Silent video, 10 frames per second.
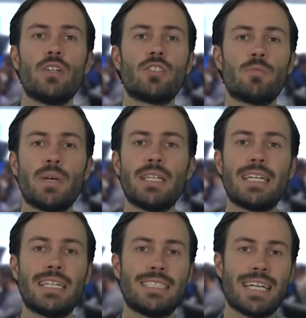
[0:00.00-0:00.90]
Spend
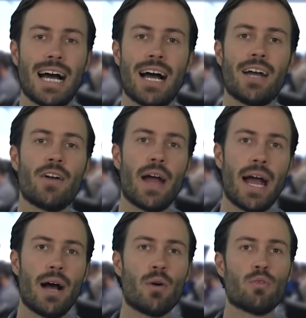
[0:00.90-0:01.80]
an entire
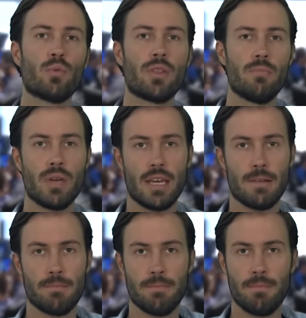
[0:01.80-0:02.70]
hour with
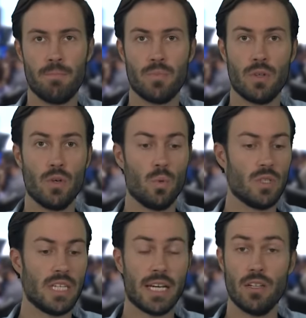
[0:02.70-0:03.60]
me.
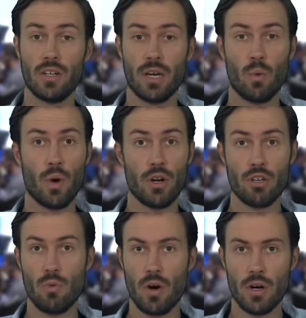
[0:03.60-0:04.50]
We'll take a look at where
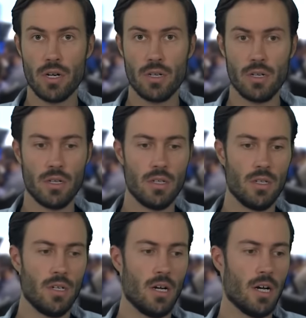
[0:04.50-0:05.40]
you are,
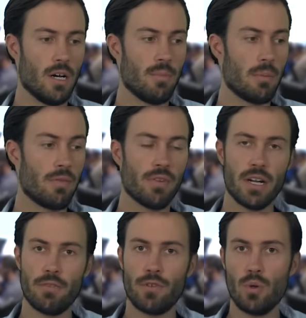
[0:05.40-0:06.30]
uh, maybe
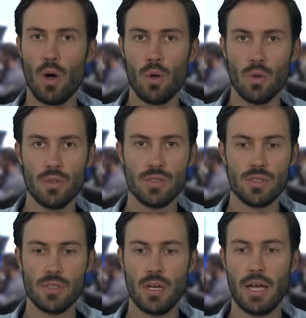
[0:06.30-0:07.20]
find a few
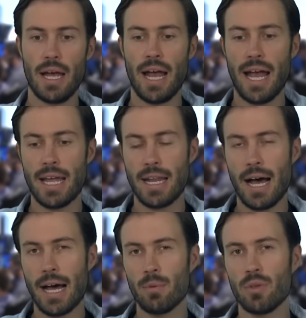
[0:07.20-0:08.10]
holes, and
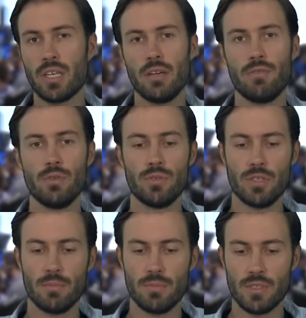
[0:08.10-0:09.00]
I will give you
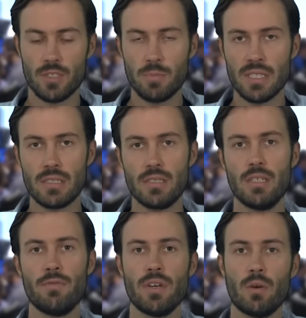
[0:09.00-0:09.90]
some
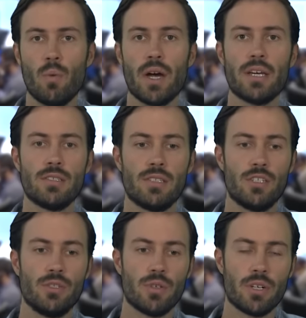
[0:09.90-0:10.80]
specific ways
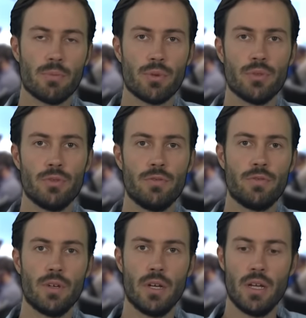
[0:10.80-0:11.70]
that you can improve